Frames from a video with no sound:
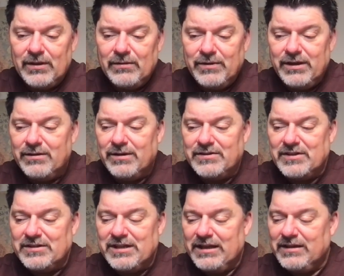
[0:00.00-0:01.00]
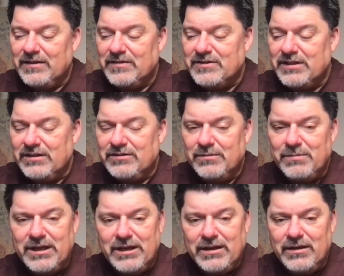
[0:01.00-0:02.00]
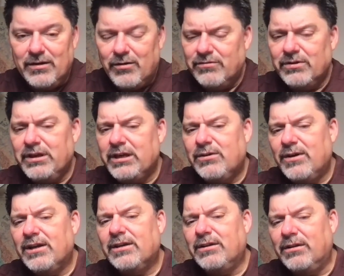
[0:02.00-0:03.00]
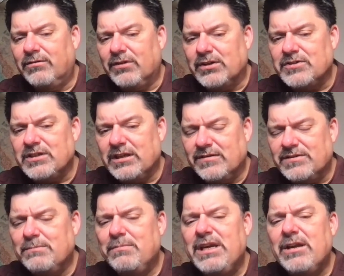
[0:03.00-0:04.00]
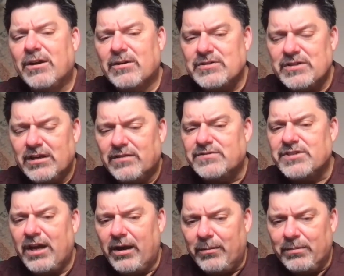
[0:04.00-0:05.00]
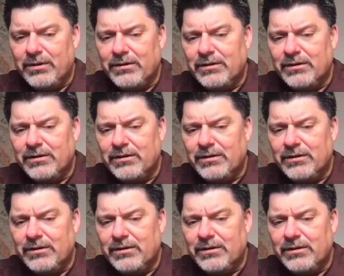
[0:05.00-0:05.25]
whether it's a tendency to be overly critical of ourselves and beat ourselves up,